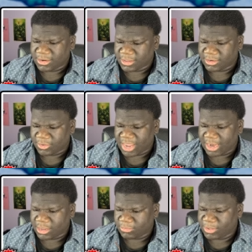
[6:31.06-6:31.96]
just
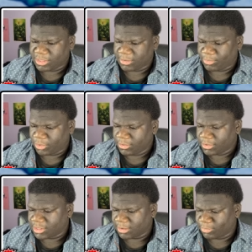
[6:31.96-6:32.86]
okay, just be simple.
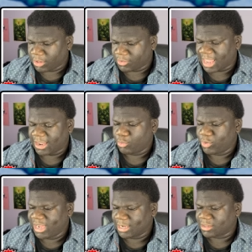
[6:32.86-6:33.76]
Simple. Okay, we
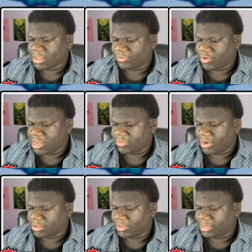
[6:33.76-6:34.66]
need acceleration.
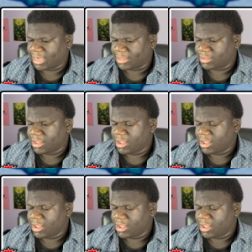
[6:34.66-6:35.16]
That's all it takes.